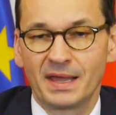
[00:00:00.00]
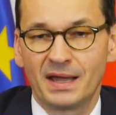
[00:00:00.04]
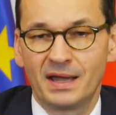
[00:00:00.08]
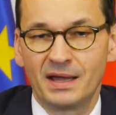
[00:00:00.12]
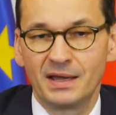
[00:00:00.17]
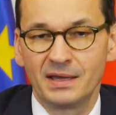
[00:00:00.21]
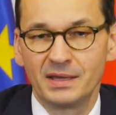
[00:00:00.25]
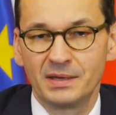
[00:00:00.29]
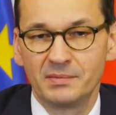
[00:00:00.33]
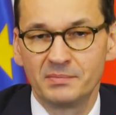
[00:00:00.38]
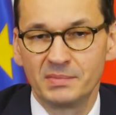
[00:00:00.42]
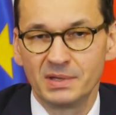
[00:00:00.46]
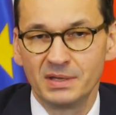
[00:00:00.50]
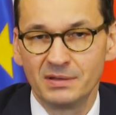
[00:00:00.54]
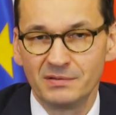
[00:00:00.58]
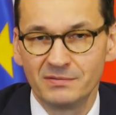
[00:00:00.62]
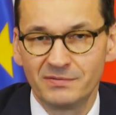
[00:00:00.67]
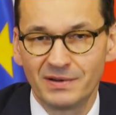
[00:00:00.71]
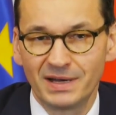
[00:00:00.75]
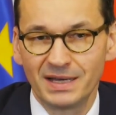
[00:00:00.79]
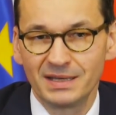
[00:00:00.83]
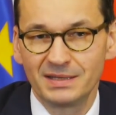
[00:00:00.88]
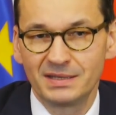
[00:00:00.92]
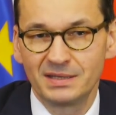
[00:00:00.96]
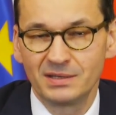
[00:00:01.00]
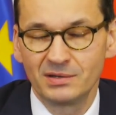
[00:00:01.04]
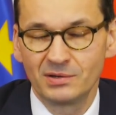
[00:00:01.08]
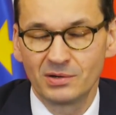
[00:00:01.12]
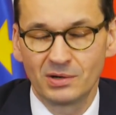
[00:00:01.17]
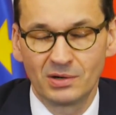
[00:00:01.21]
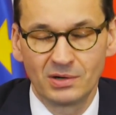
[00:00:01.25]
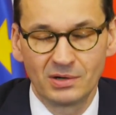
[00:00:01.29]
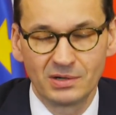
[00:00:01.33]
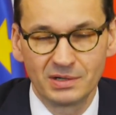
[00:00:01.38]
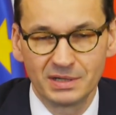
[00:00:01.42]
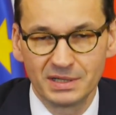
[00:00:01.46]
I am inviting
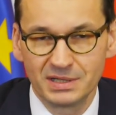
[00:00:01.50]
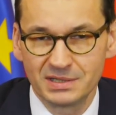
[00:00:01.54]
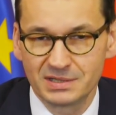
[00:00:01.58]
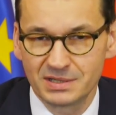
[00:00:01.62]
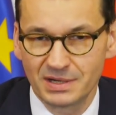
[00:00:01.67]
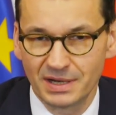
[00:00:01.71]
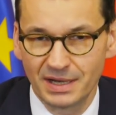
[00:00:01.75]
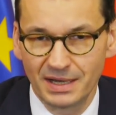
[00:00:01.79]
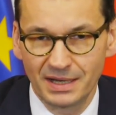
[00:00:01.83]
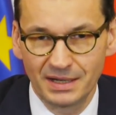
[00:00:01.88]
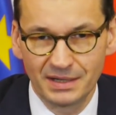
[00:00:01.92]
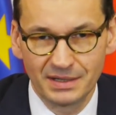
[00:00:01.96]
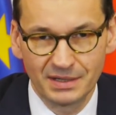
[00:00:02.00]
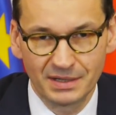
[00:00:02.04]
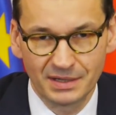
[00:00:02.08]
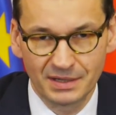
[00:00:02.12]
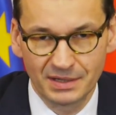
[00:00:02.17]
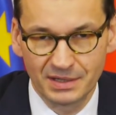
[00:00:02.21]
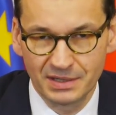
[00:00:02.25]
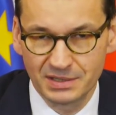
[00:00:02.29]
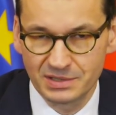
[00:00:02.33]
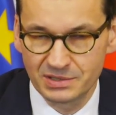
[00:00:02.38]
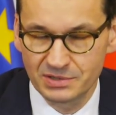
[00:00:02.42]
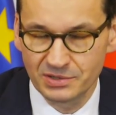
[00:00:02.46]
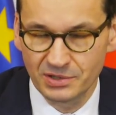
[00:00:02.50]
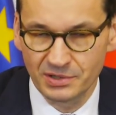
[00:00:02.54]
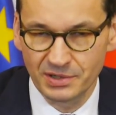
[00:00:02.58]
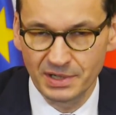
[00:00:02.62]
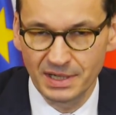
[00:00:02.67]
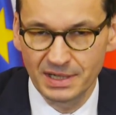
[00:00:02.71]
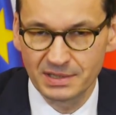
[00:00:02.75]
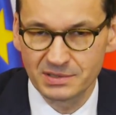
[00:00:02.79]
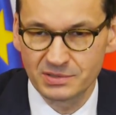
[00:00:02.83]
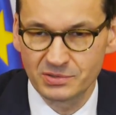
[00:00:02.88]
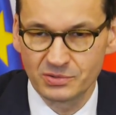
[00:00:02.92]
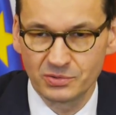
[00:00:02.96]
all Israeli
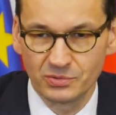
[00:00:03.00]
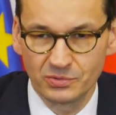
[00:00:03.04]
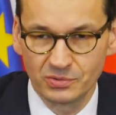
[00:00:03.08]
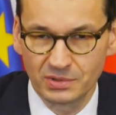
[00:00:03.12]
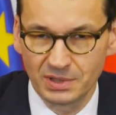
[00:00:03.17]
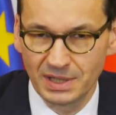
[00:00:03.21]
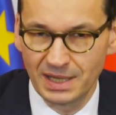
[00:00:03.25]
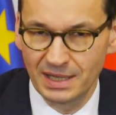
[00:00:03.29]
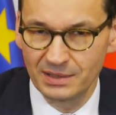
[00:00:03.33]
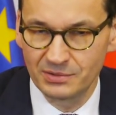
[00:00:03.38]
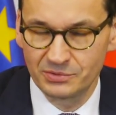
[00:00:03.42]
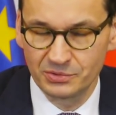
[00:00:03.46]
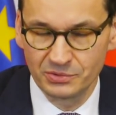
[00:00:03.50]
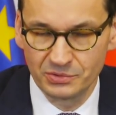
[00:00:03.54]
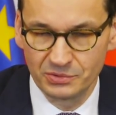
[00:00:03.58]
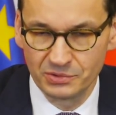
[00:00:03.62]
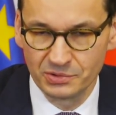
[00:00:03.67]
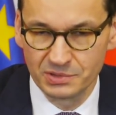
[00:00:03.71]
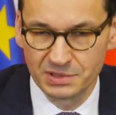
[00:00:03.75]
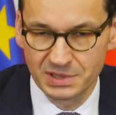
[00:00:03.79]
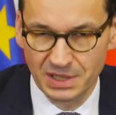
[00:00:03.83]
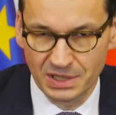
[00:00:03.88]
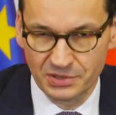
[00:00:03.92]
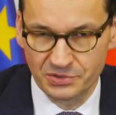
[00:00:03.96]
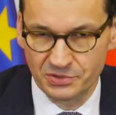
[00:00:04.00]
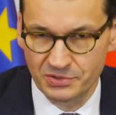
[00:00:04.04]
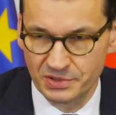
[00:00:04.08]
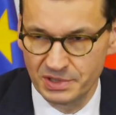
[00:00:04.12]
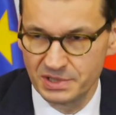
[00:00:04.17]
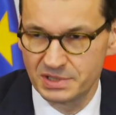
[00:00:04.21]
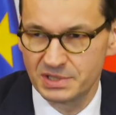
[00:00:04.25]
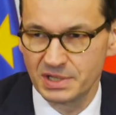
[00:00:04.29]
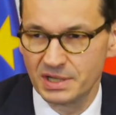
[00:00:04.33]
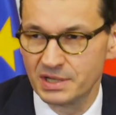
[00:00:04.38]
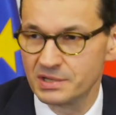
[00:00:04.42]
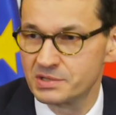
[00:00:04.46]
historians who would like to do such
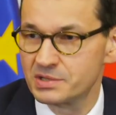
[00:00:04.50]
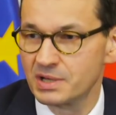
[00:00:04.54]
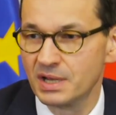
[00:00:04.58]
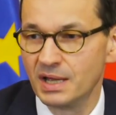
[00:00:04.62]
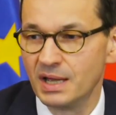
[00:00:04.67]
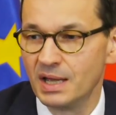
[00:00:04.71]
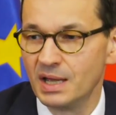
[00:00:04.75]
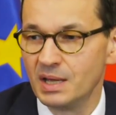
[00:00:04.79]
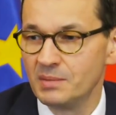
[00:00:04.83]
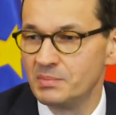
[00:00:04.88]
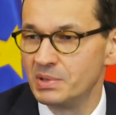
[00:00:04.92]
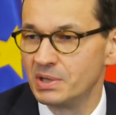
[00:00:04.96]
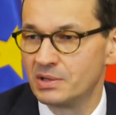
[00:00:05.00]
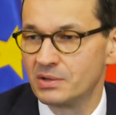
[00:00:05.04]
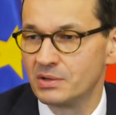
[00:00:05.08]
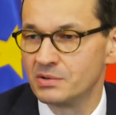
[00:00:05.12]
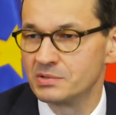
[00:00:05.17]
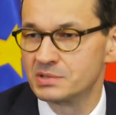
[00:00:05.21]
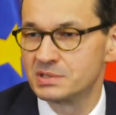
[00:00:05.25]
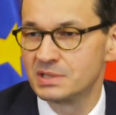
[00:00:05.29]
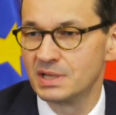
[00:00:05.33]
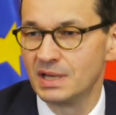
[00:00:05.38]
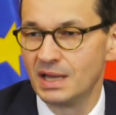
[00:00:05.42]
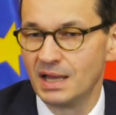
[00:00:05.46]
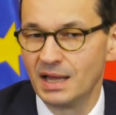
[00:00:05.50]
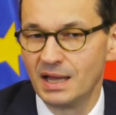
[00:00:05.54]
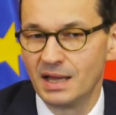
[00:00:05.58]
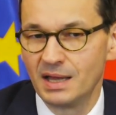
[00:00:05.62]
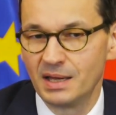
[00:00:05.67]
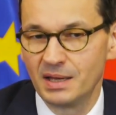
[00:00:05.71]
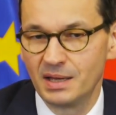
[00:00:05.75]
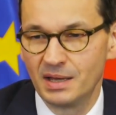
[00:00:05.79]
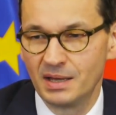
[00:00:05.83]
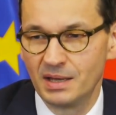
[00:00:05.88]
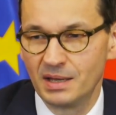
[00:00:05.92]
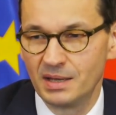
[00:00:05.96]
research, because
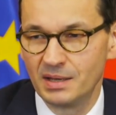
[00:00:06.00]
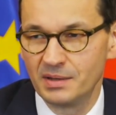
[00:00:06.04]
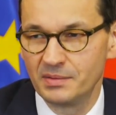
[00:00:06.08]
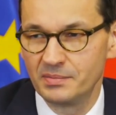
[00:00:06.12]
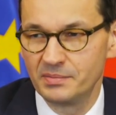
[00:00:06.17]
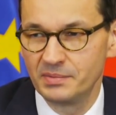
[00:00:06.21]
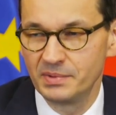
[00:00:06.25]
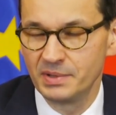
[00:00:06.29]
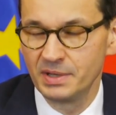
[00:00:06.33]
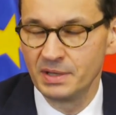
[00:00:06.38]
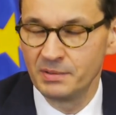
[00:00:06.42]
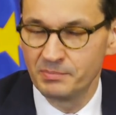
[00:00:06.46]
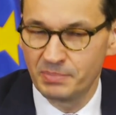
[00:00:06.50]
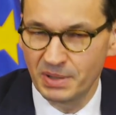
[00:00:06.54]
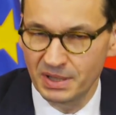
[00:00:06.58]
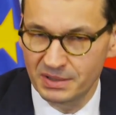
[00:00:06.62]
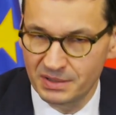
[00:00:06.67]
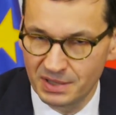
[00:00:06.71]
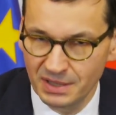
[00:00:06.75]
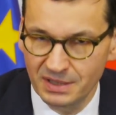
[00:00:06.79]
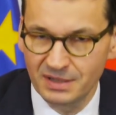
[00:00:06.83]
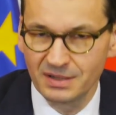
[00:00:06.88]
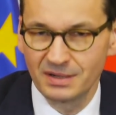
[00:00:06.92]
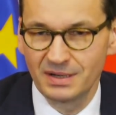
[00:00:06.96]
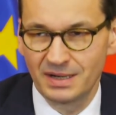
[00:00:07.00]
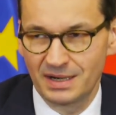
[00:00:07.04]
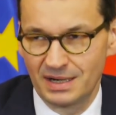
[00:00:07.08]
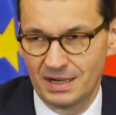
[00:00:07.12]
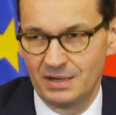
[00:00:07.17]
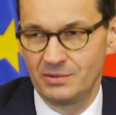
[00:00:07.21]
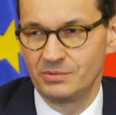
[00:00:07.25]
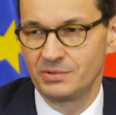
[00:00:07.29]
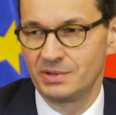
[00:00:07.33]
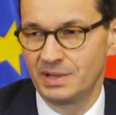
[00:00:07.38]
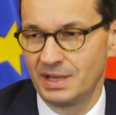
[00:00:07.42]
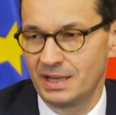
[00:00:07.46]
in particular
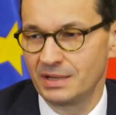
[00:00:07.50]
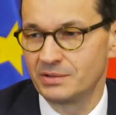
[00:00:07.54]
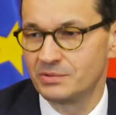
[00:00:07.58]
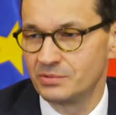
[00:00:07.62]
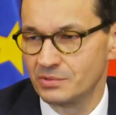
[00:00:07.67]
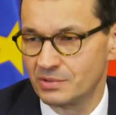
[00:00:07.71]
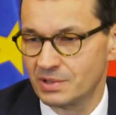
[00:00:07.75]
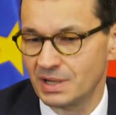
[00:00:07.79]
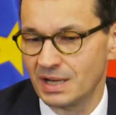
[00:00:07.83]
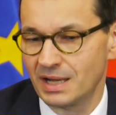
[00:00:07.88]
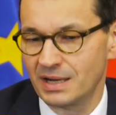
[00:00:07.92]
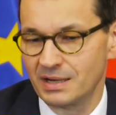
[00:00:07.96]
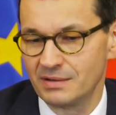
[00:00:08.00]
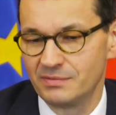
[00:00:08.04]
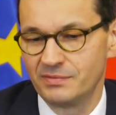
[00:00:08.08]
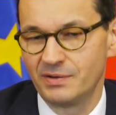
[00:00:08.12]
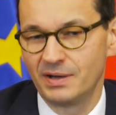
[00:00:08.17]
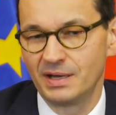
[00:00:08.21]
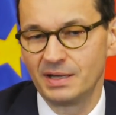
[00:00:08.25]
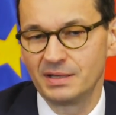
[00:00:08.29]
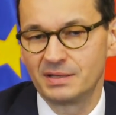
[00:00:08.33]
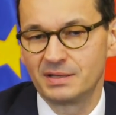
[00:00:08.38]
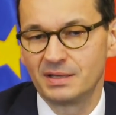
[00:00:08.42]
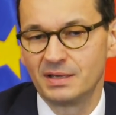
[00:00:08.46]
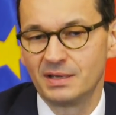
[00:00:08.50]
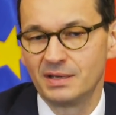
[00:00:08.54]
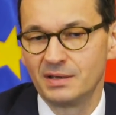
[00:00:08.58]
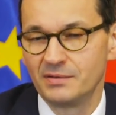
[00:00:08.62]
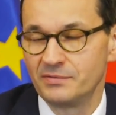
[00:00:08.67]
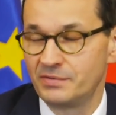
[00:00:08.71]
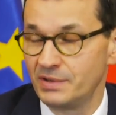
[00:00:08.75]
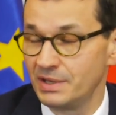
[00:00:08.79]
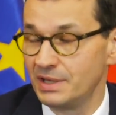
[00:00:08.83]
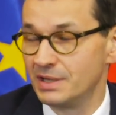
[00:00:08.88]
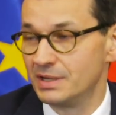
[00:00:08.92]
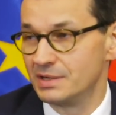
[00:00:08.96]
I would like to clarify
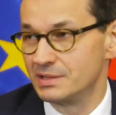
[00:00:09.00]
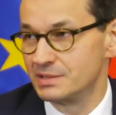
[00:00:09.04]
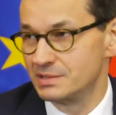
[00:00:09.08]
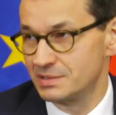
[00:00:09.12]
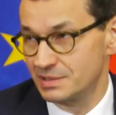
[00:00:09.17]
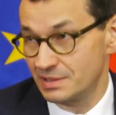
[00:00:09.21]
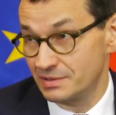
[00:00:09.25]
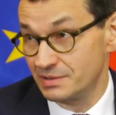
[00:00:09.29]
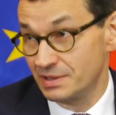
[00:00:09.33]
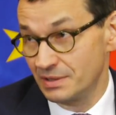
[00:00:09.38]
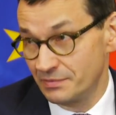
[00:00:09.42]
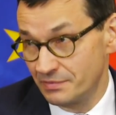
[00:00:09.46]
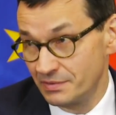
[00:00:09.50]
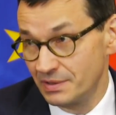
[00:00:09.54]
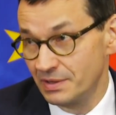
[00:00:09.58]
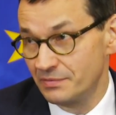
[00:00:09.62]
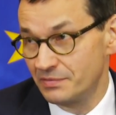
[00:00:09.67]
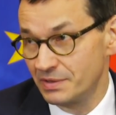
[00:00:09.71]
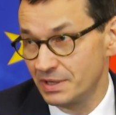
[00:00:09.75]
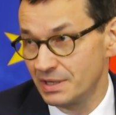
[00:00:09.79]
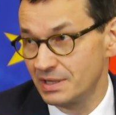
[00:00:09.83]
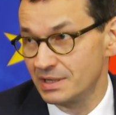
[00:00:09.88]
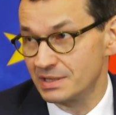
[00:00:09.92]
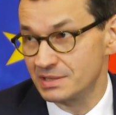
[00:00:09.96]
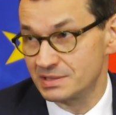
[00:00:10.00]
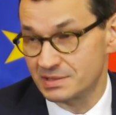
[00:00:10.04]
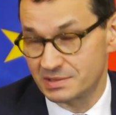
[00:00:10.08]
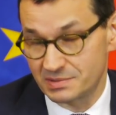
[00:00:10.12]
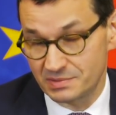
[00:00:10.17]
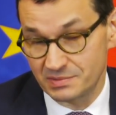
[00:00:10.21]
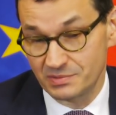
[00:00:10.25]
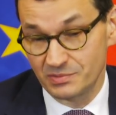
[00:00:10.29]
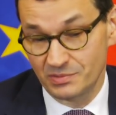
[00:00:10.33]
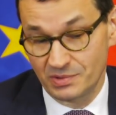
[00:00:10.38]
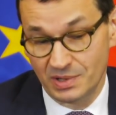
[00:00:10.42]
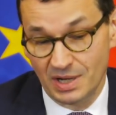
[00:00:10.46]
figures, the
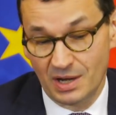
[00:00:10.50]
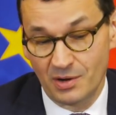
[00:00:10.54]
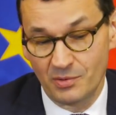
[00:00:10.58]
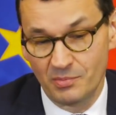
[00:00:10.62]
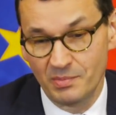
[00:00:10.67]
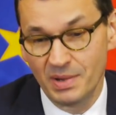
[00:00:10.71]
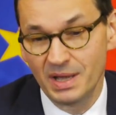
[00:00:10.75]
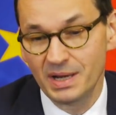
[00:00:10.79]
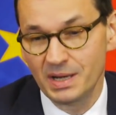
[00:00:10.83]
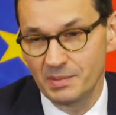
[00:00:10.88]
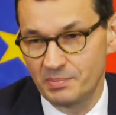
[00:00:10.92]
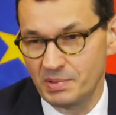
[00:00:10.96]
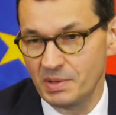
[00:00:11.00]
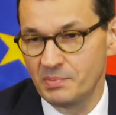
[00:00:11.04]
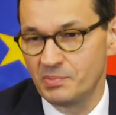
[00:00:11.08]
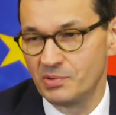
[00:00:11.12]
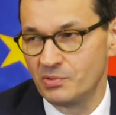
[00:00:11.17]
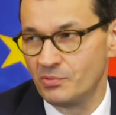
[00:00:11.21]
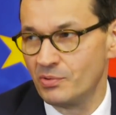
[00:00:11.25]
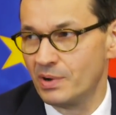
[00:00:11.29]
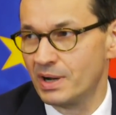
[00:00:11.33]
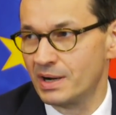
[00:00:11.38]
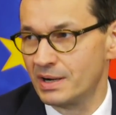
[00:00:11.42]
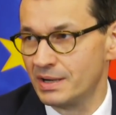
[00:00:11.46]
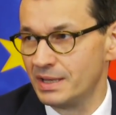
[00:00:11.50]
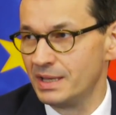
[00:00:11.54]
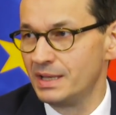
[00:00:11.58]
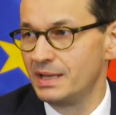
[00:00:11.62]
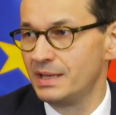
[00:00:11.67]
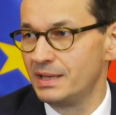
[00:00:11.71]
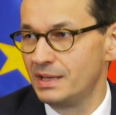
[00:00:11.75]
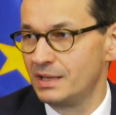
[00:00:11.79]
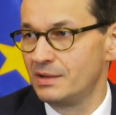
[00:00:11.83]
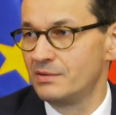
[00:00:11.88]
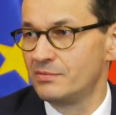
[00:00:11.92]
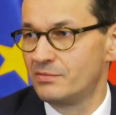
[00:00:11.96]
figures, how many people were
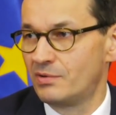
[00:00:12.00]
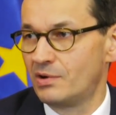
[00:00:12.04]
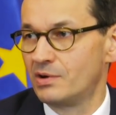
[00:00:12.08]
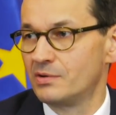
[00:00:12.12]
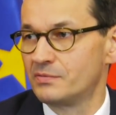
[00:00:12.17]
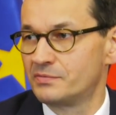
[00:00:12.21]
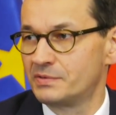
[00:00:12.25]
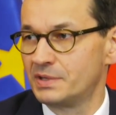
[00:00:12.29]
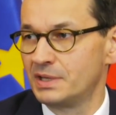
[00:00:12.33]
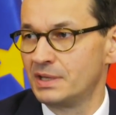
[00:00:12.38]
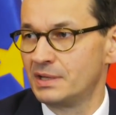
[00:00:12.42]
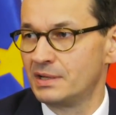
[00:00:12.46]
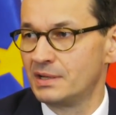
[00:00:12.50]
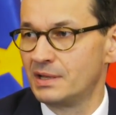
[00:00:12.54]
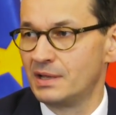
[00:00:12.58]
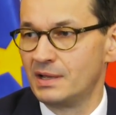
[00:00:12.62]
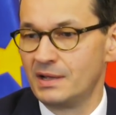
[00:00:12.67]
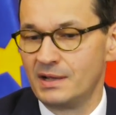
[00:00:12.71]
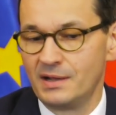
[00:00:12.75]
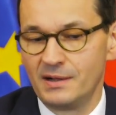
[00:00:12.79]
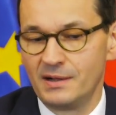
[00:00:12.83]
really involved in